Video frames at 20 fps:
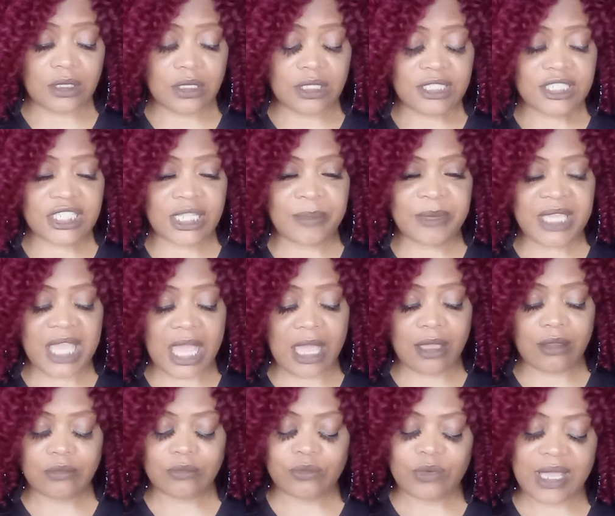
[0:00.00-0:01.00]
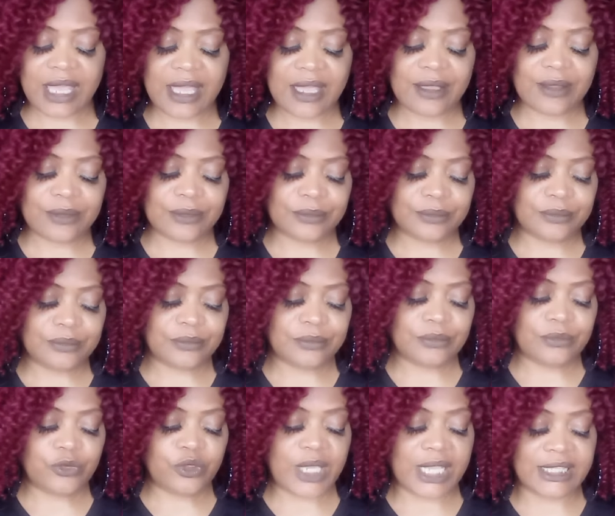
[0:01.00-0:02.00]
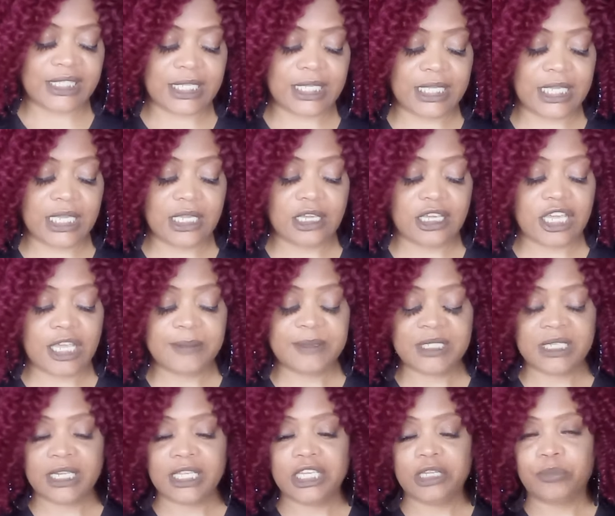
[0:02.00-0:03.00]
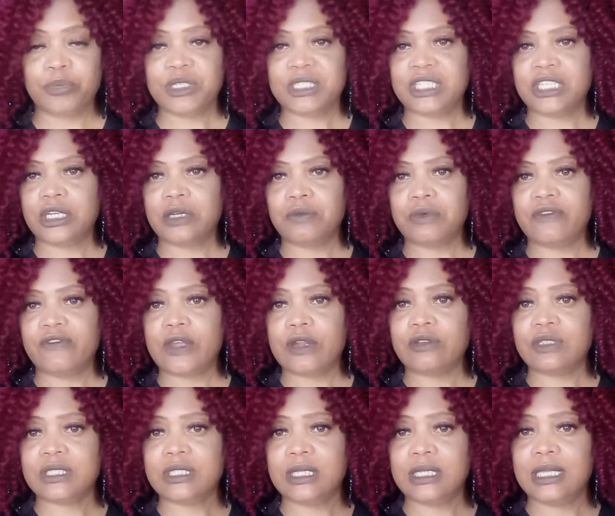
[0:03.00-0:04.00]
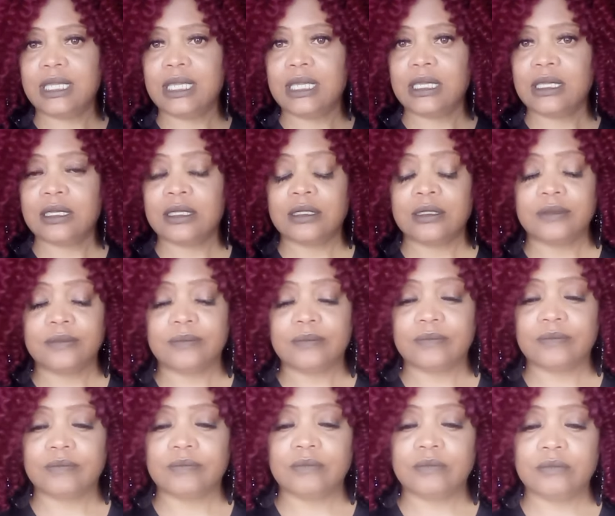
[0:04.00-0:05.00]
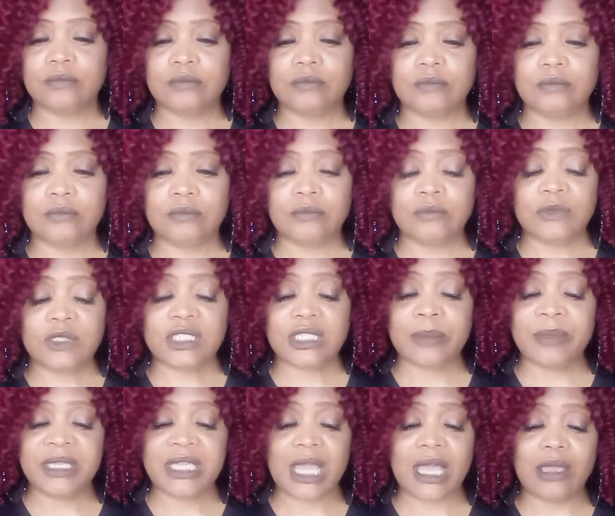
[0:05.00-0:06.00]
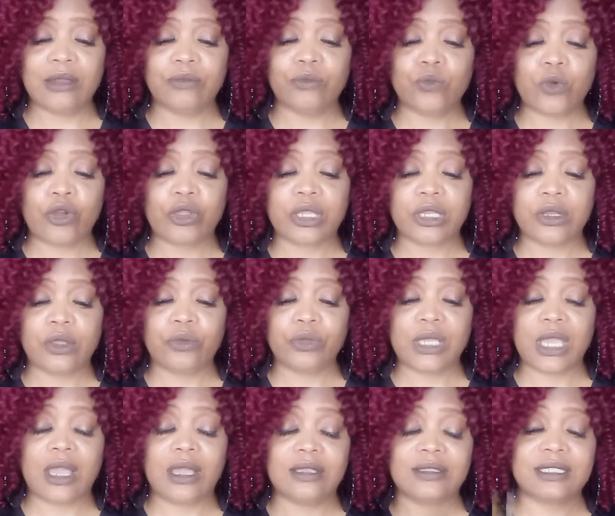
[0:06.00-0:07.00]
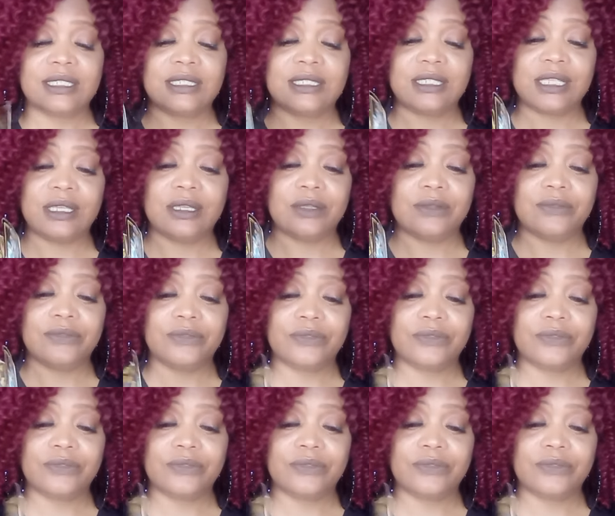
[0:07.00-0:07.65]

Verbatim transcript: Some of y'all, wow. You got the King of Cups and the Empress in the reverse again. Some of y'all working on self.